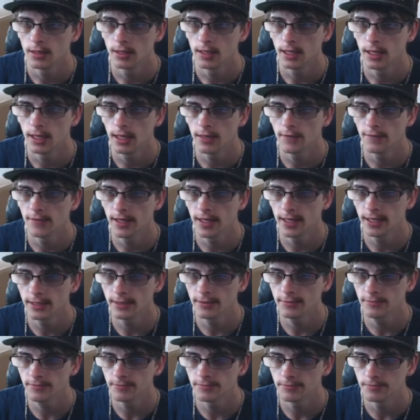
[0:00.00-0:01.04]
And
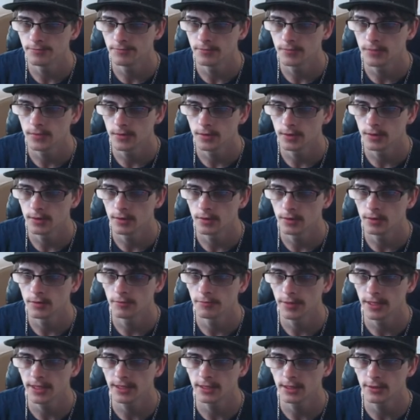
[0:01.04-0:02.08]
then
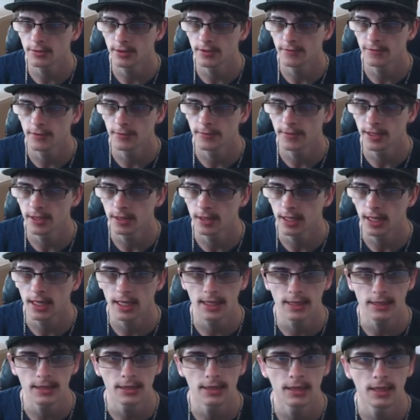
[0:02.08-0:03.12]
basically from here,
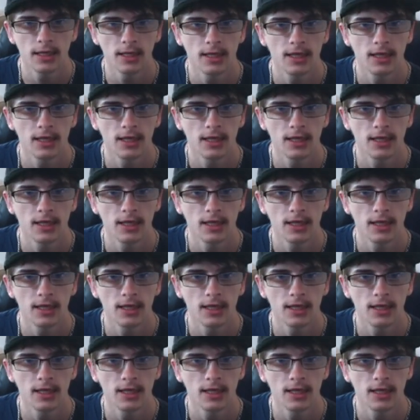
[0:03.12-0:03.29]
guys,